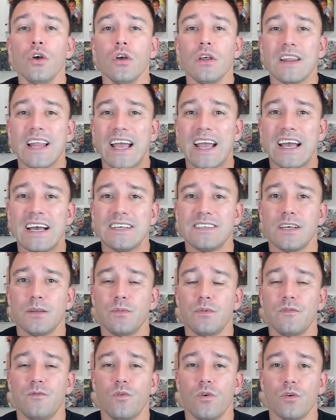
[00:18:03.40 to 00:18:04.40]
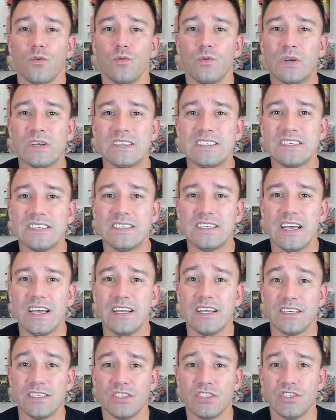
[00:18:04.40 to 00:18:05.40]
Like I said before, real estate
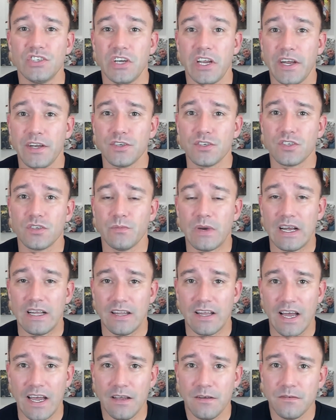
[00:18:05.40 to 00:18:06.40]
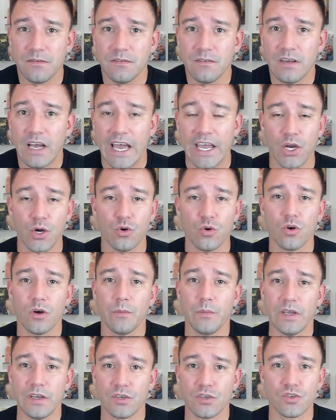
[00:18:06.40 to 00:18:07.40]
has changed my life. I grew
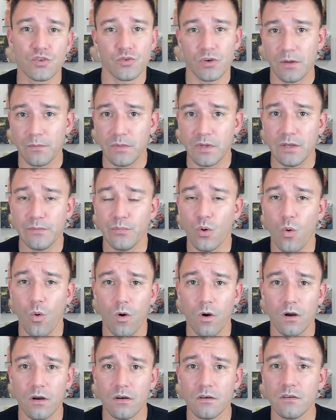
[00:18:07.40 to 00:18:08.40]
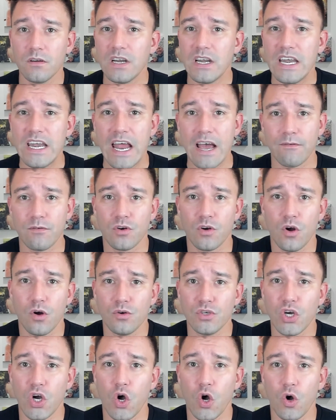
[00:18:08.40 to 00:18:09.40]
up extremely poor, never
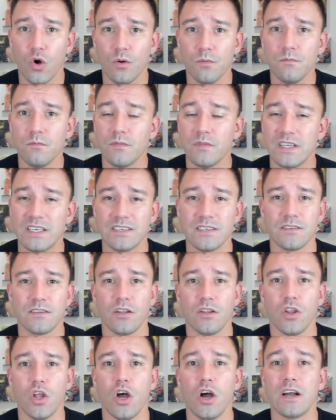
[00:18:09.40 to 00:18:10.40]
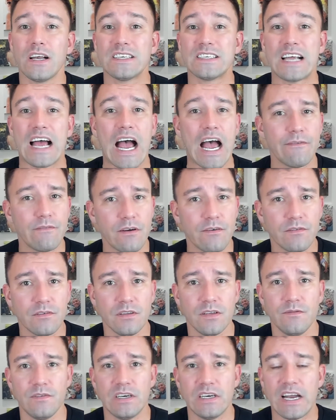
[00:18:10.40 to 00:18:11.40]
owned a home. This is the longest I've ever
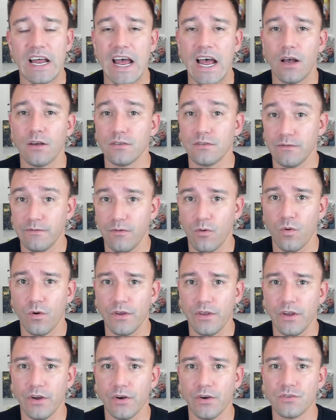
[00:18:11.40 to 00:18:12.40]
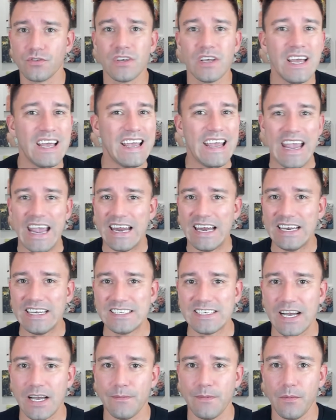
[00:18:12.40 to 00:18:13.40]
lived in a house, 4 years,
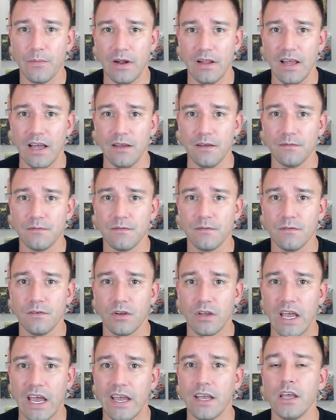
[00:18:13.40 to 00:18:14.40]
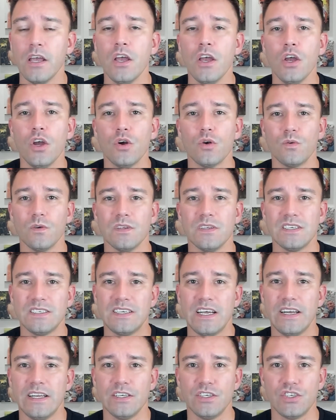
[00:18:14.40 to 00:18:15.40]
anytime in my life. Okay. Real
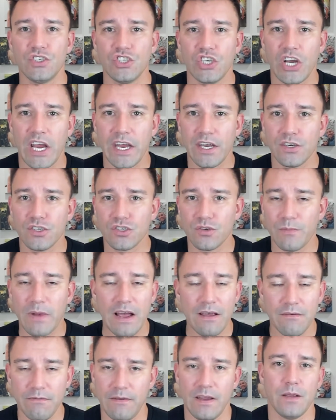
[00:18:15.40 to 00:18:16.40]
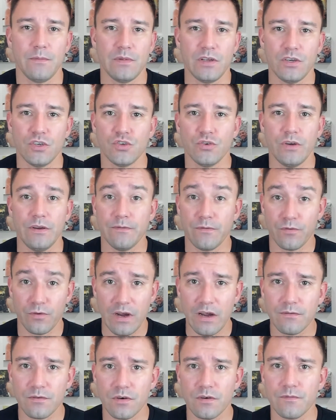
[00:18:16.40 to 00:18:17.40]
estate has changed my family tree
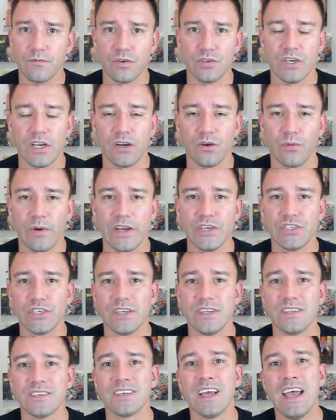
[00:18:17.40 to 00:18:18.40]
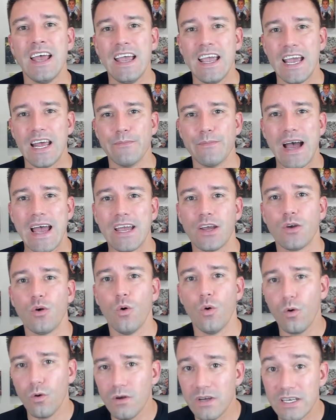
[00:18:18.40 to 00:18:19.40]
forever, for generations. And my
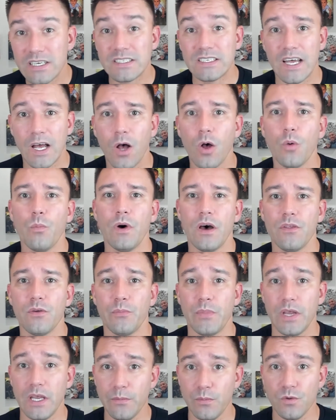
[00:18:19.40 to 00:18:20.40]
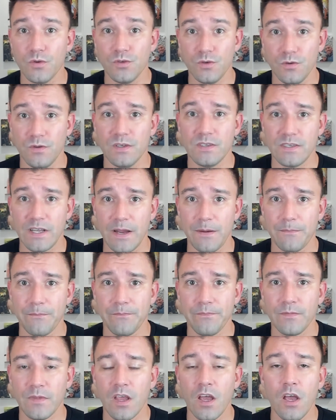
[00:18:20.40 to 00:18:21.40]
goal is to help other people do the same.
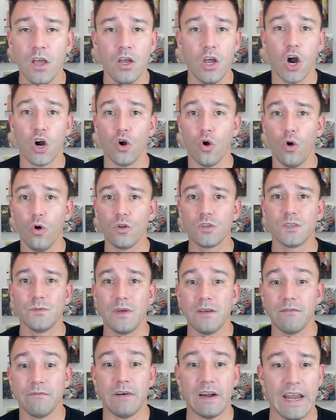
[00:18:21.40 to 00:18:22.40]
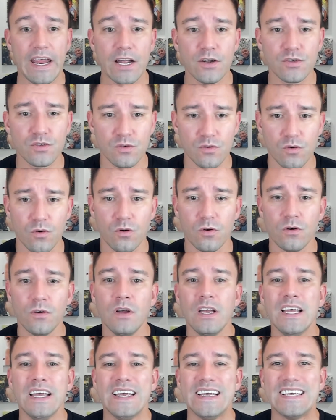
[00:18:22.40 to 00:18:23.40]
Our ultimate financial goal
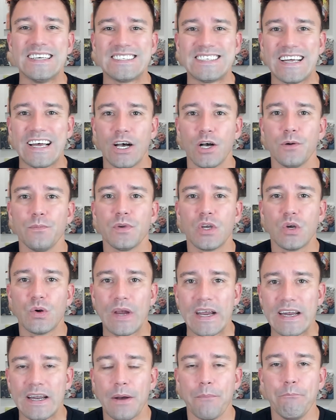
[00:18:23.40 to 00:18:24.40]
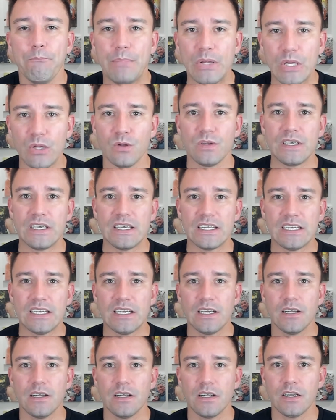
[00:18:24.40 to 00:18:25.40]
is to help create $1 billion